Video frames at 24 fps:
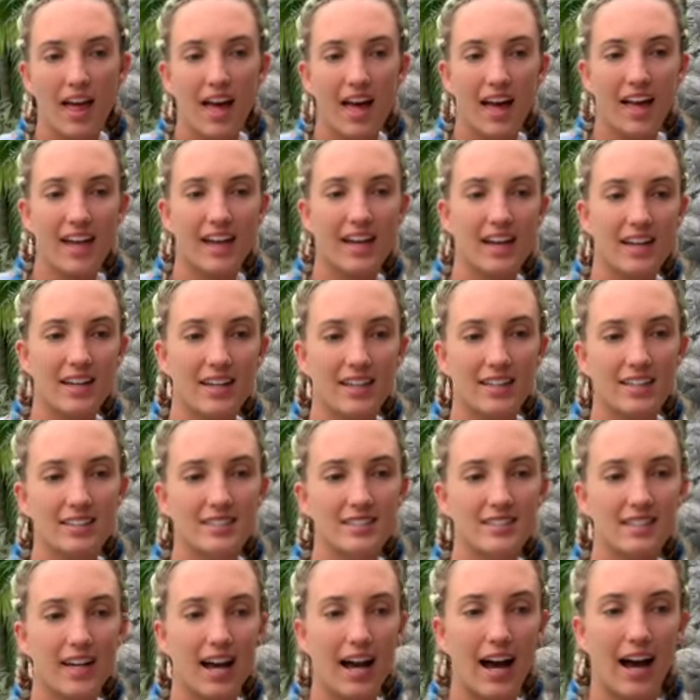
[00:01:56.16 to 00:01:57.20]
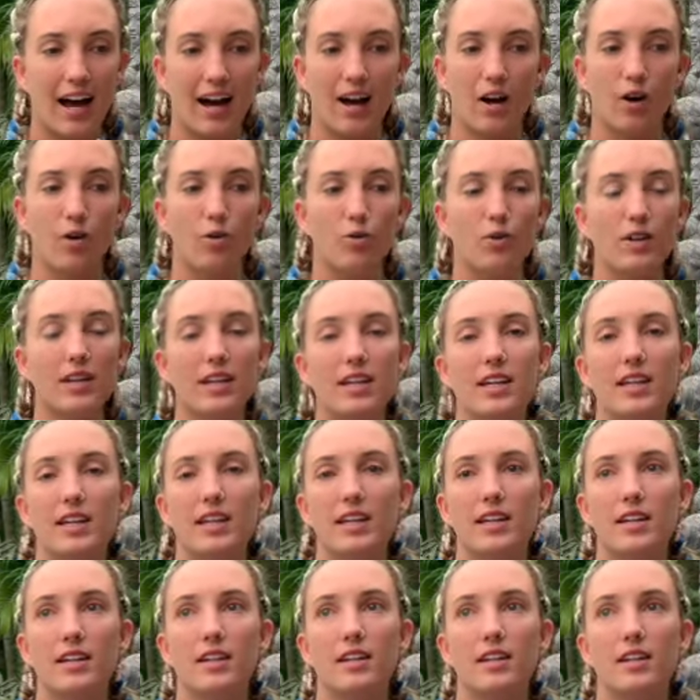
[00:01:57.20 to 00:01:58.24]
and how we
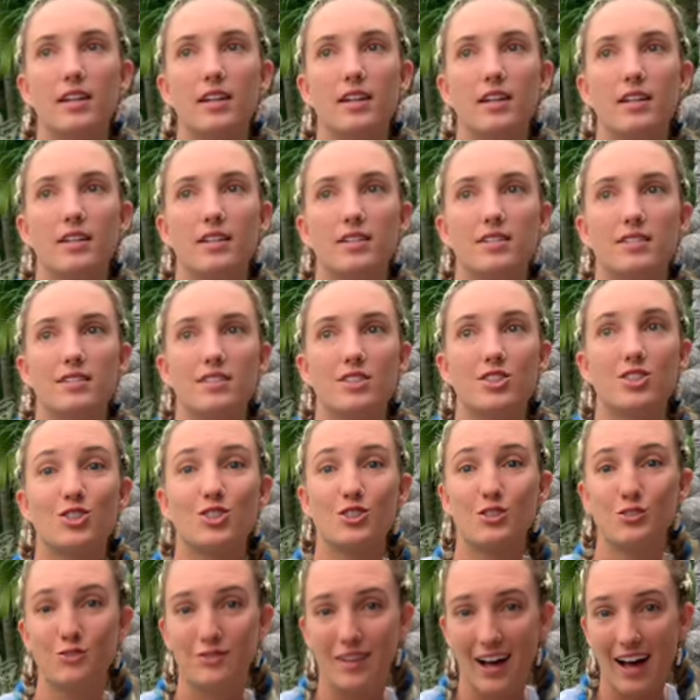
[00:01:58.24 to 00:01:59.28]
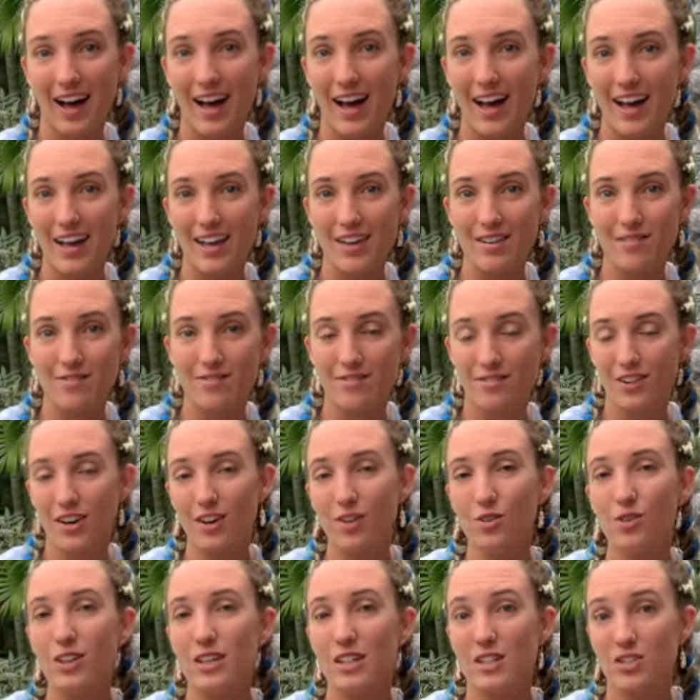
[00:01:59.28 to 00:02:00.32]
can survive, not
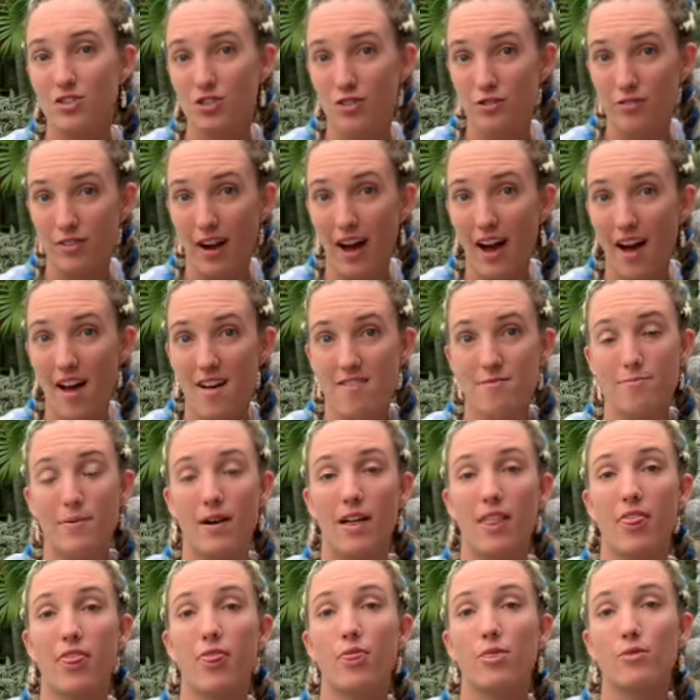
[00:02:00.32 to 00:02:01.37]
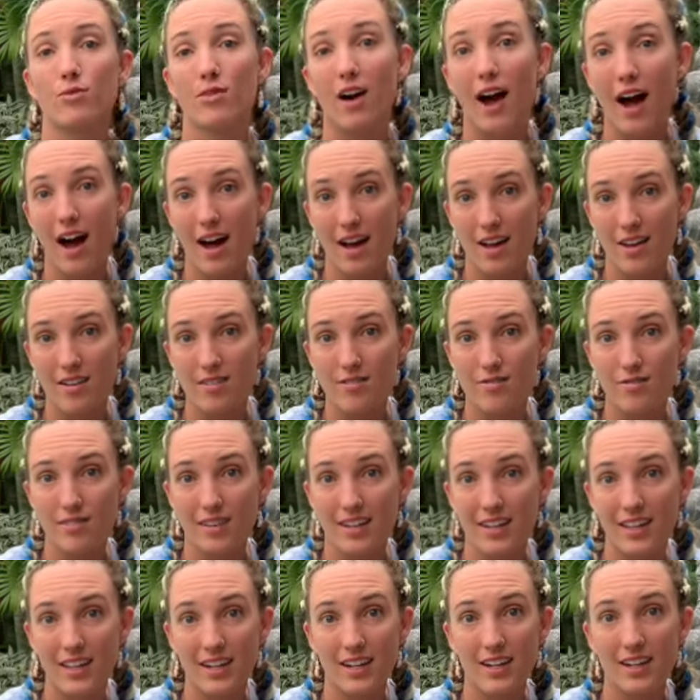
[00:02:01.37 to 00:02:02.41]
only survive, but thrive
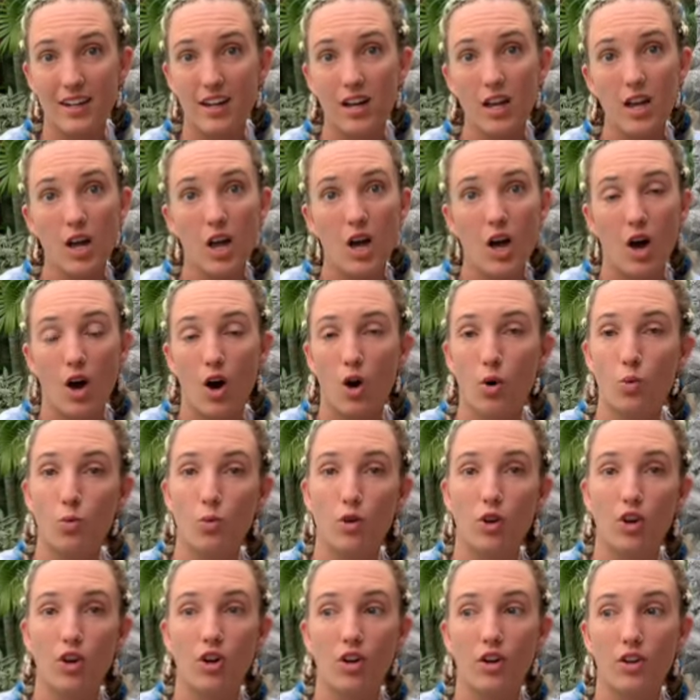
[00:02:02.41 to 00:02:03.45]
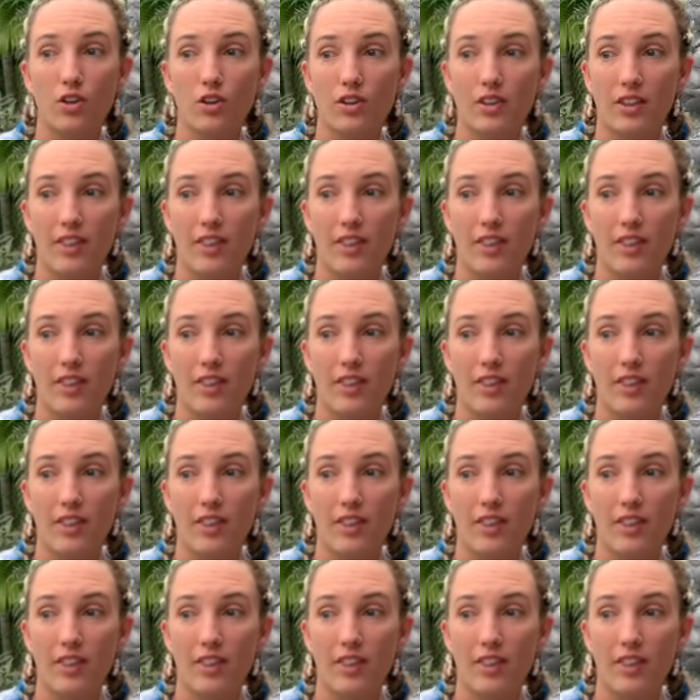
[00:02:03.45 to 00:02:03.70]
in a world